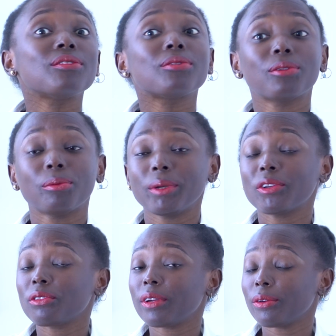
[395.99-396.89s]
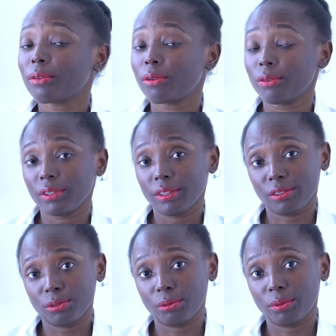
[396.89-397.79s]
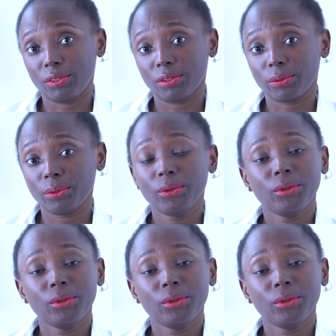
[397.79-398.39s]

So make sure your content is original.